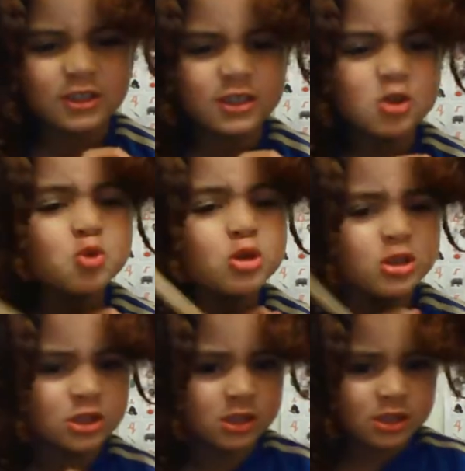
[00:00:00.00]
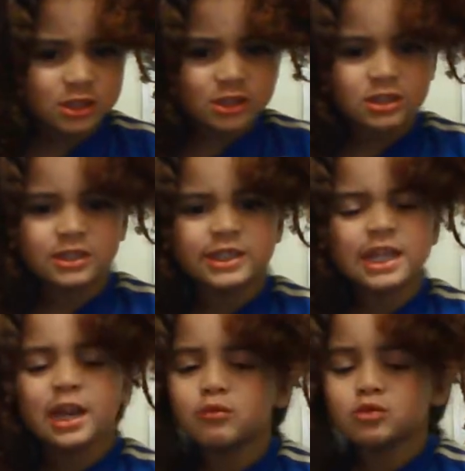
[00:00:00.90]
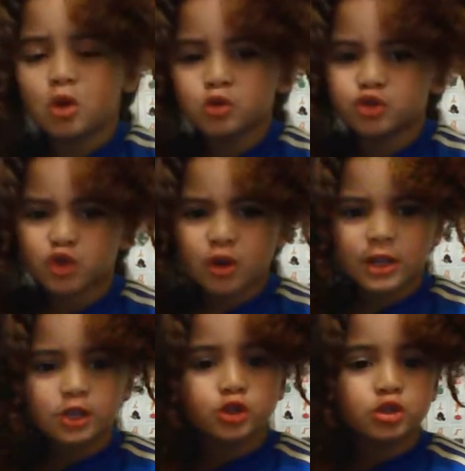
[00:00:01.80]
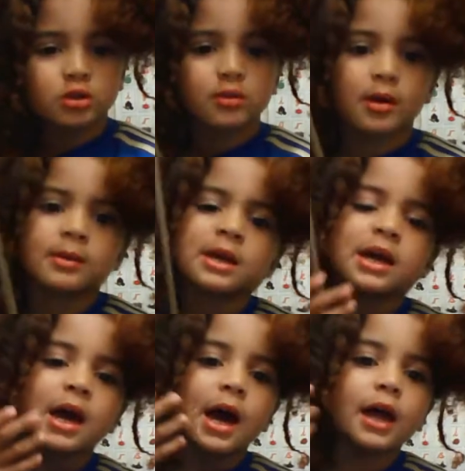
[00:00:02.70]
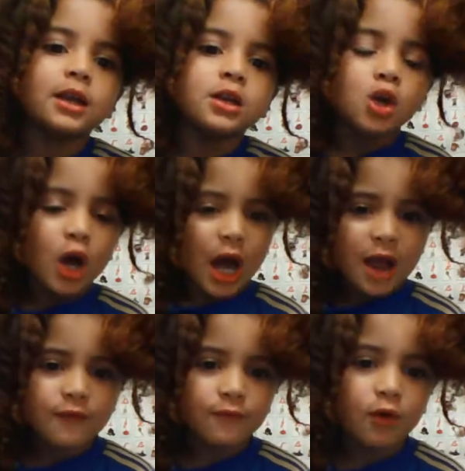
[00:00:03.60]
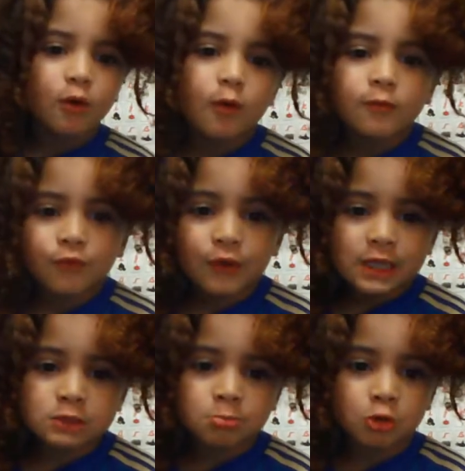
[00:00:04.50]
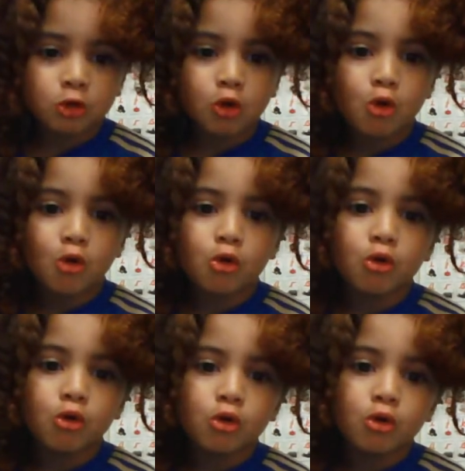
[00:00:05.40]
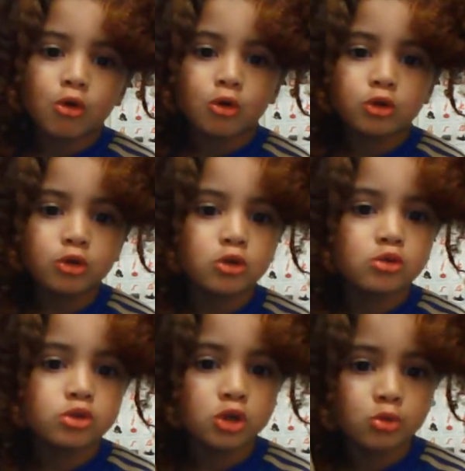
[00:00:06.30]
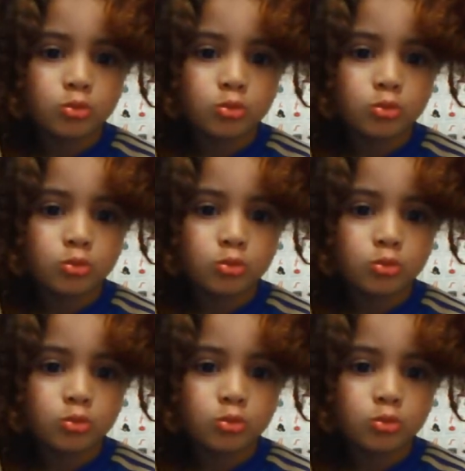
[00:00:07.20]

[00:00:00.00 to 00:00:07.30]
You can see the results on Instagram and on Facebook or YouTube.